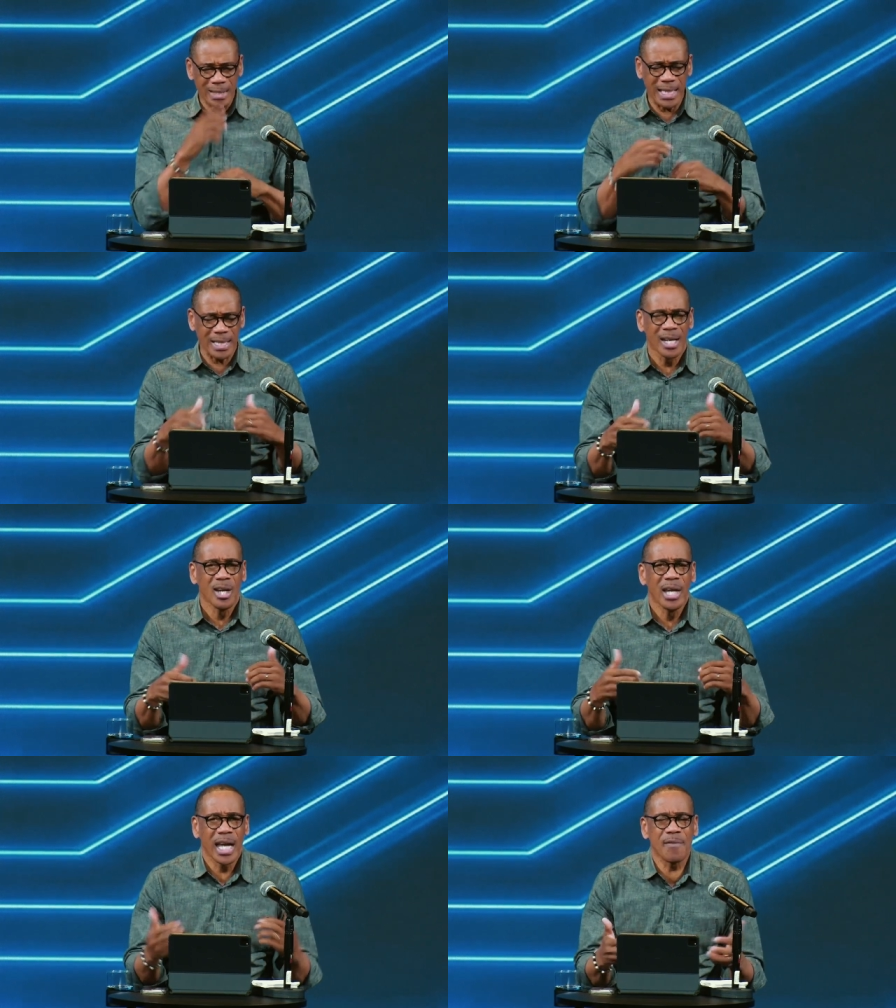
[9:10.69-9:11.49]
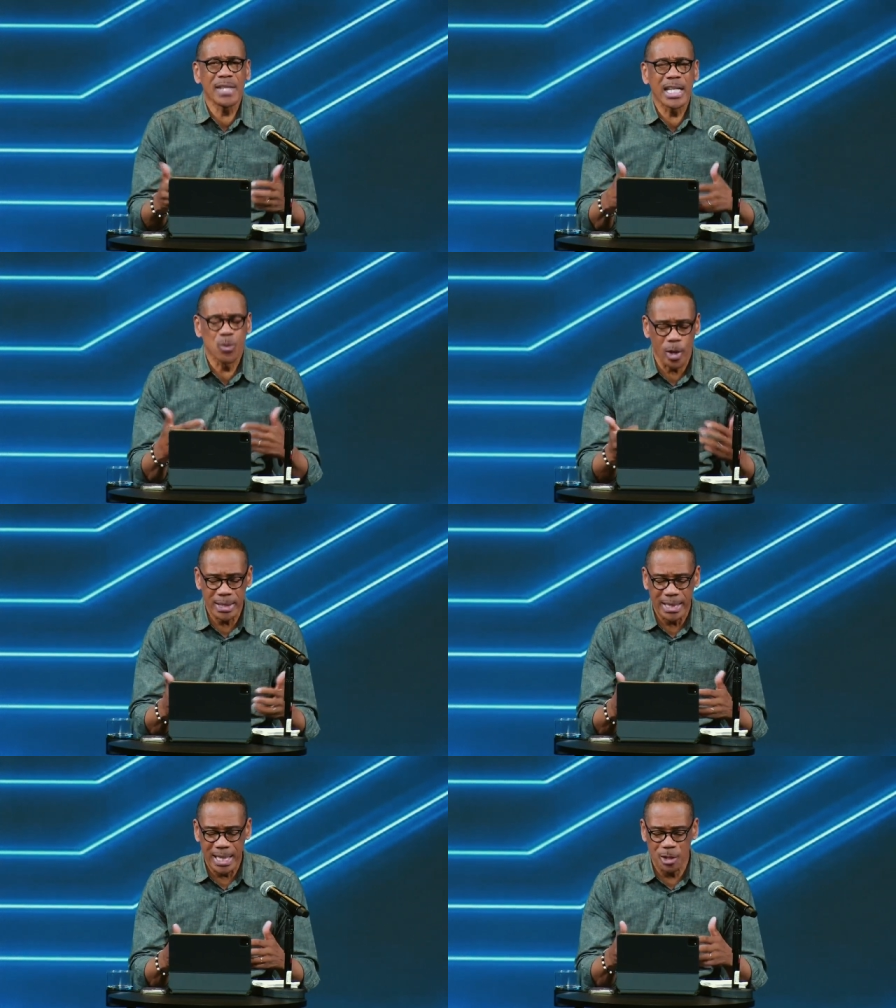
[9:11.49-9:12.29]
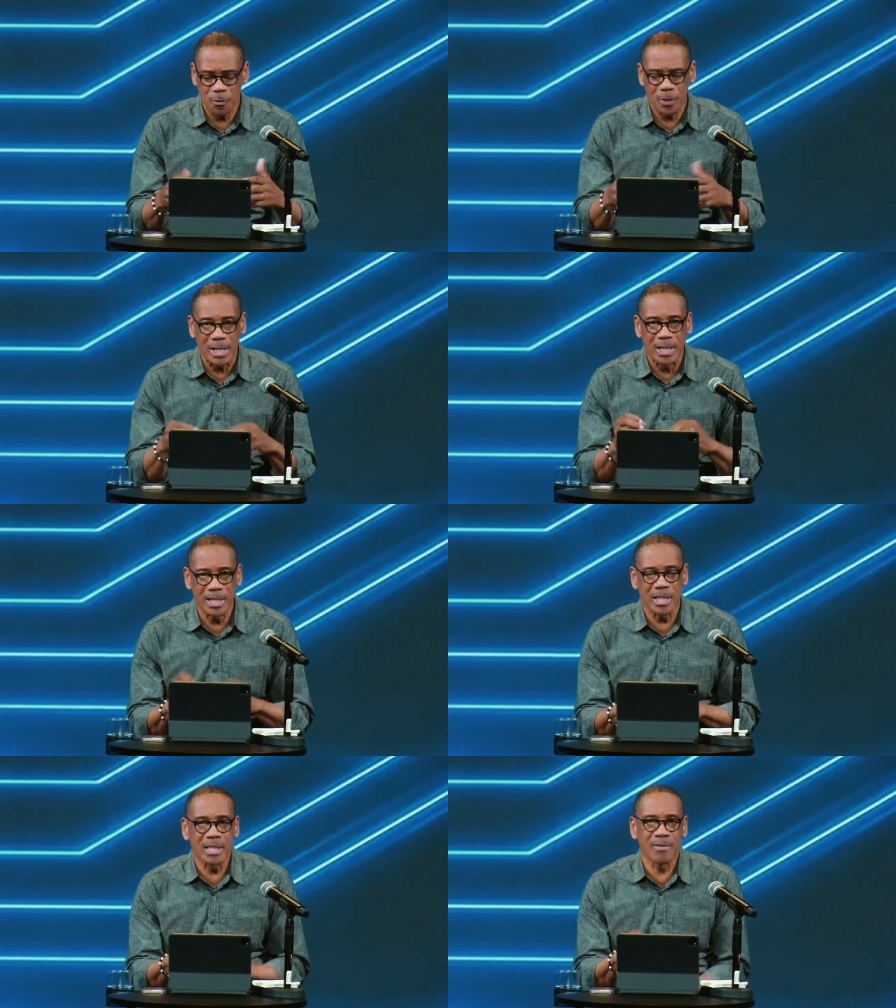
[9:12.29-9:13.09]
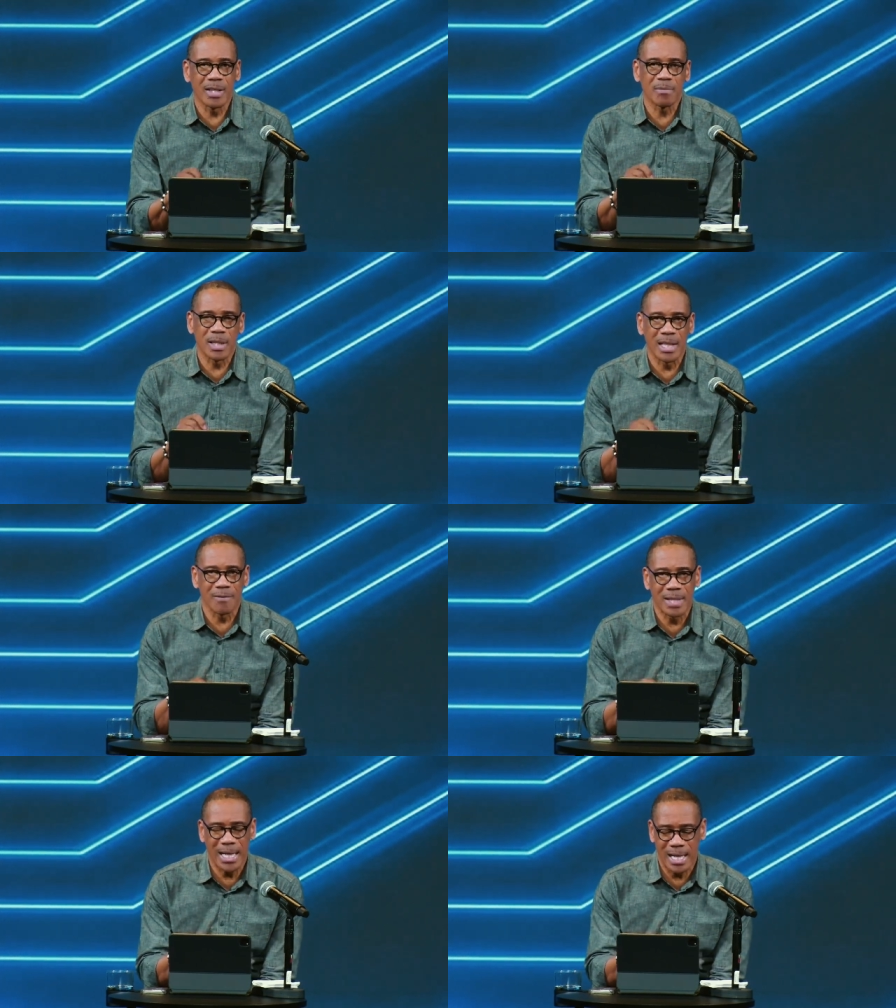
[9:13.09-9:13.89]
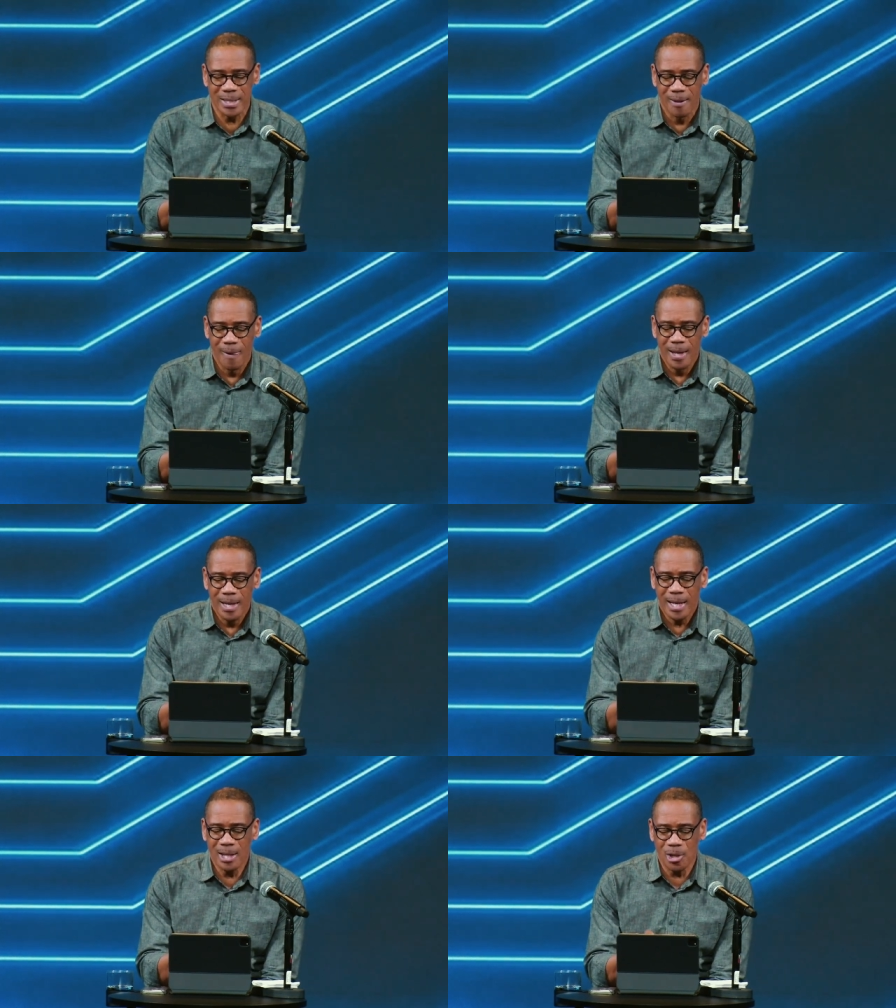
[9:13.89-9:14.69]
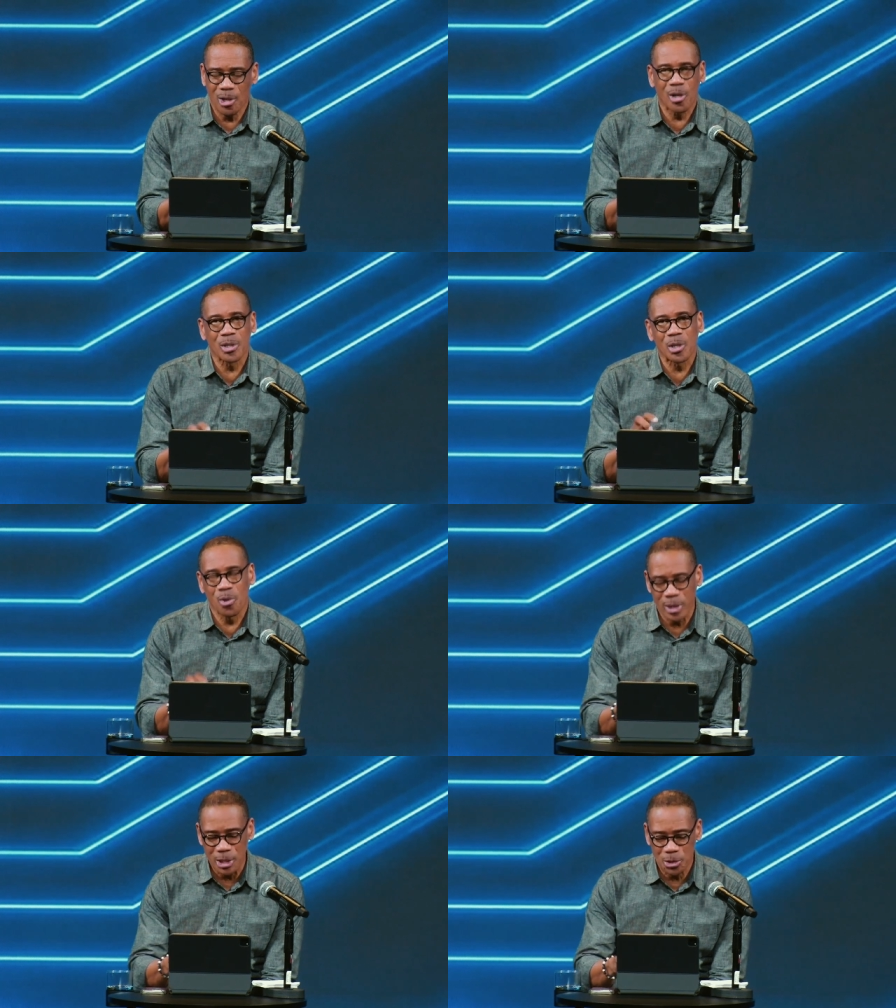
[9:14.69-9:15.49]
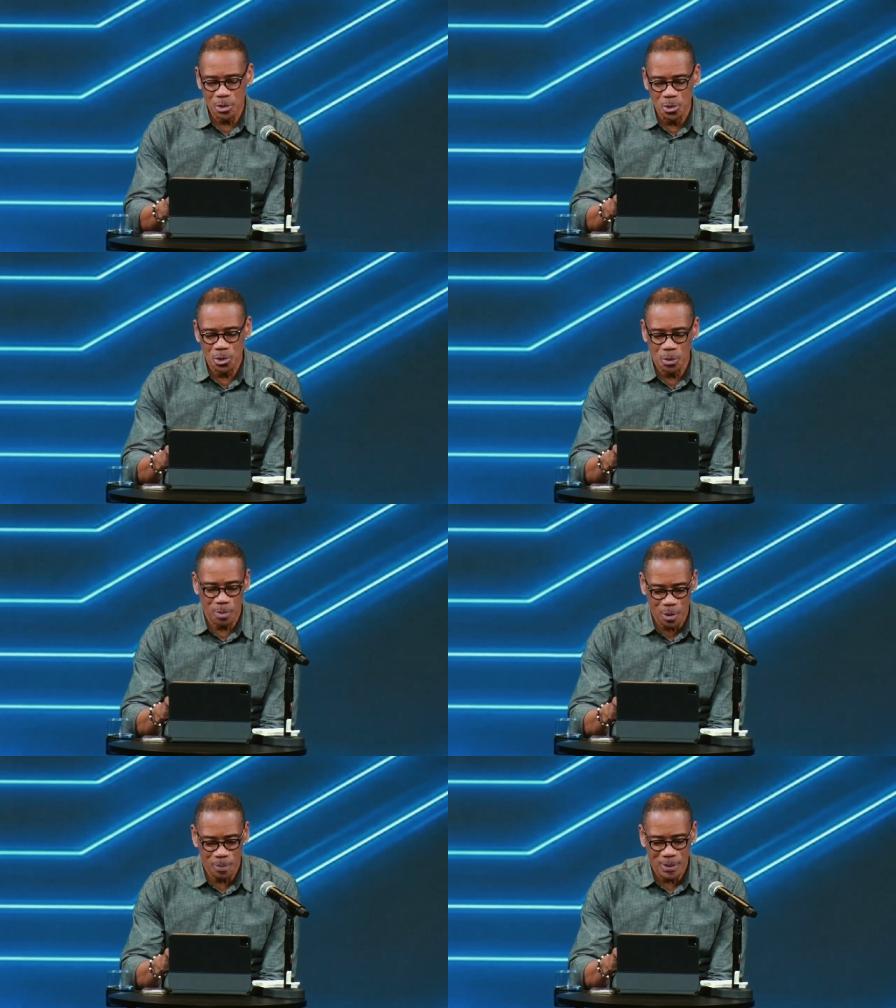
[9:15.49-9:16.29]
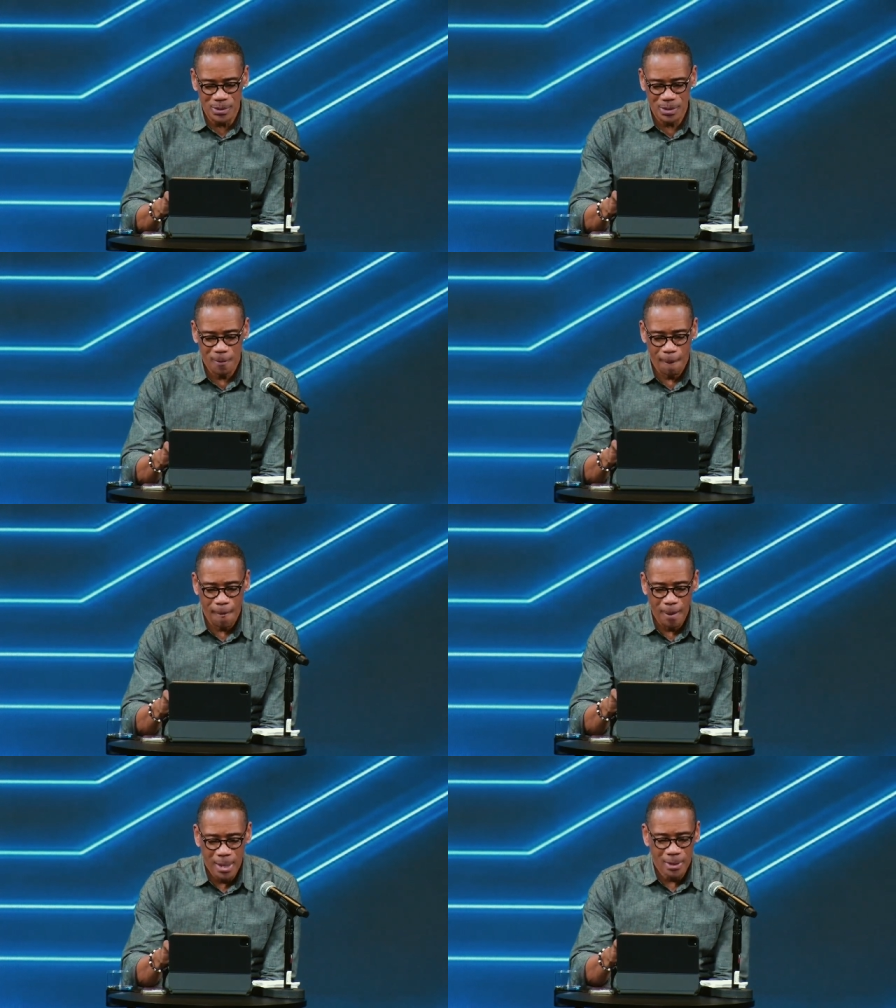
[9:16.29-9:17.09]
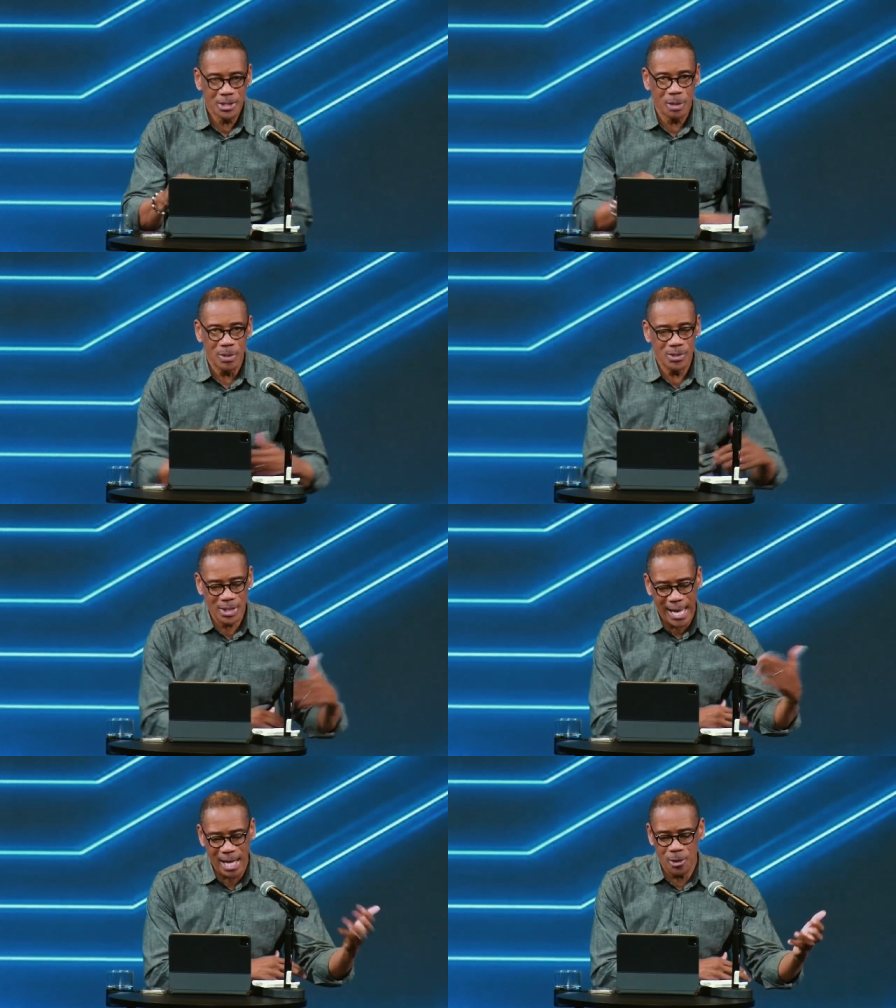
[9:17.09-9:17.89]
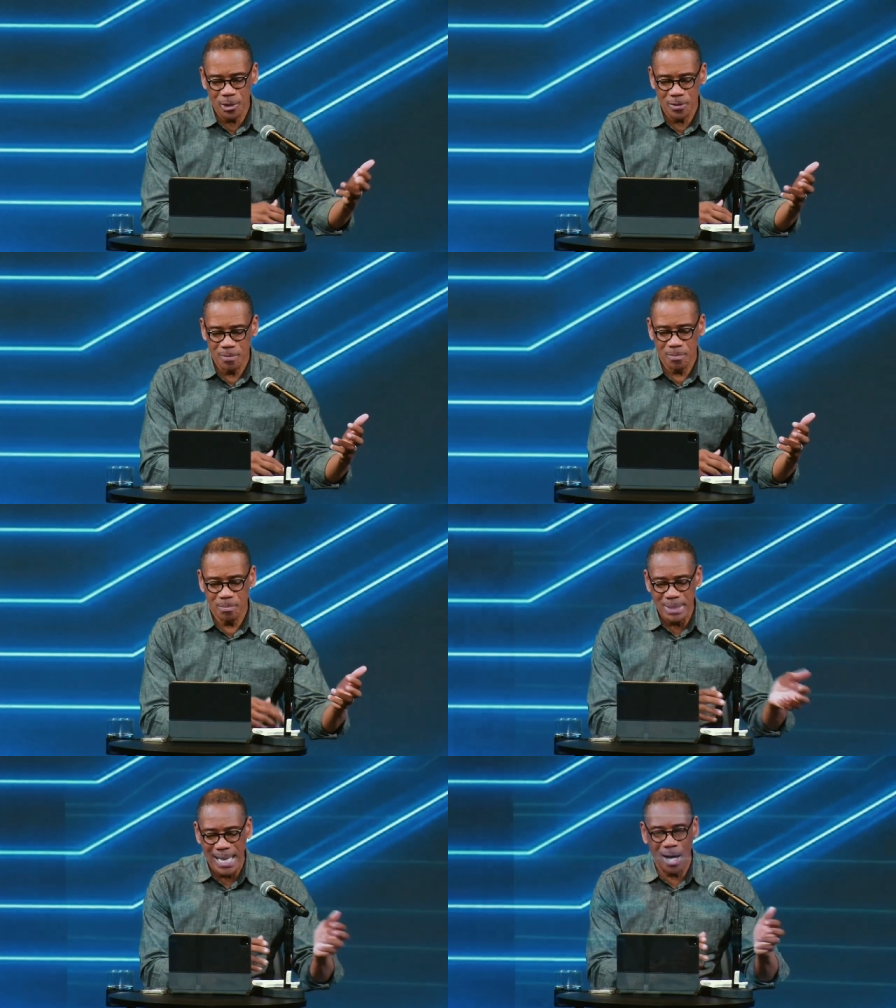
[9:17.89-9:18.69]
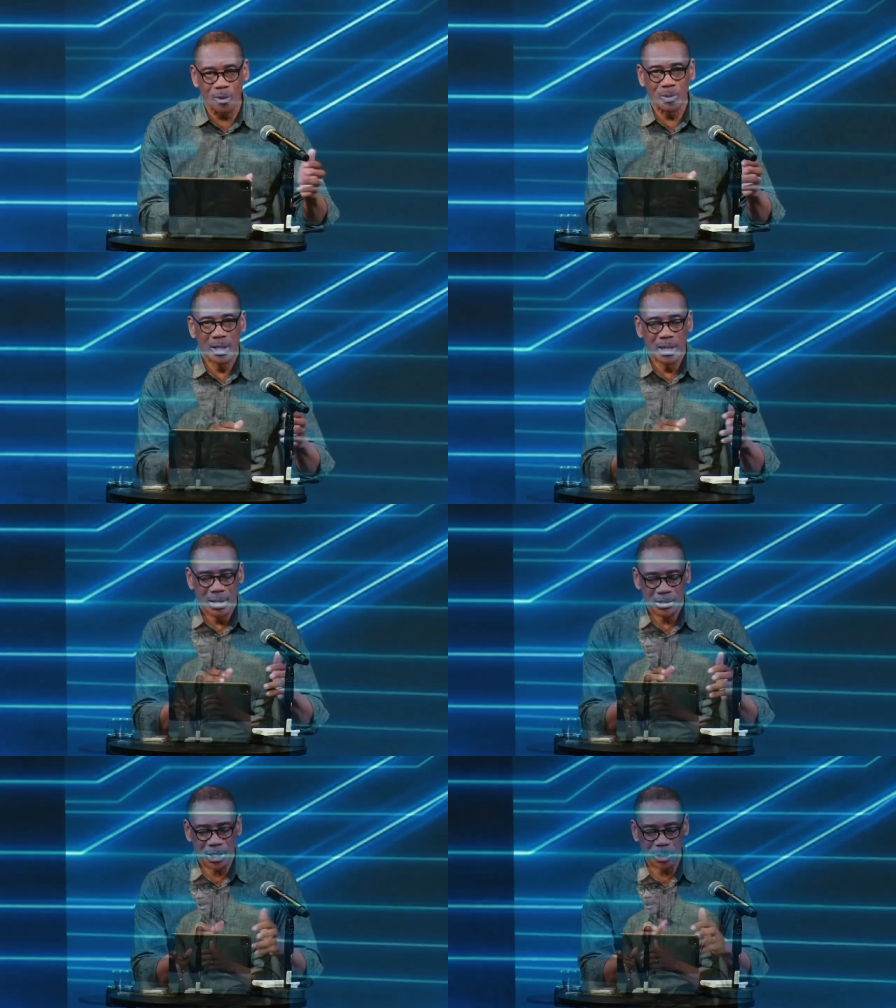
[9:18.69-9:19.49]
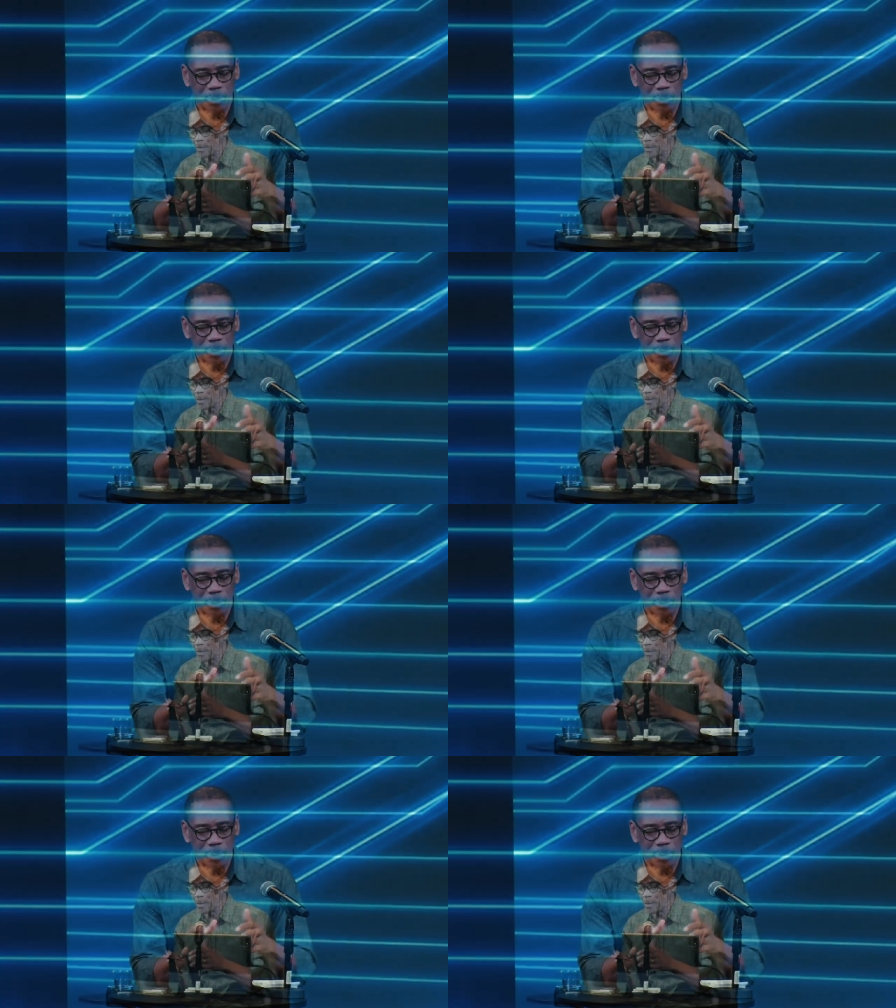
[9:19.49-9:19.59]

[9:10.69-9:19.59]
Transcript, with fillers: That everything is working together for the good of them that love God and are called according to, to purpose. She was scattered, but now she's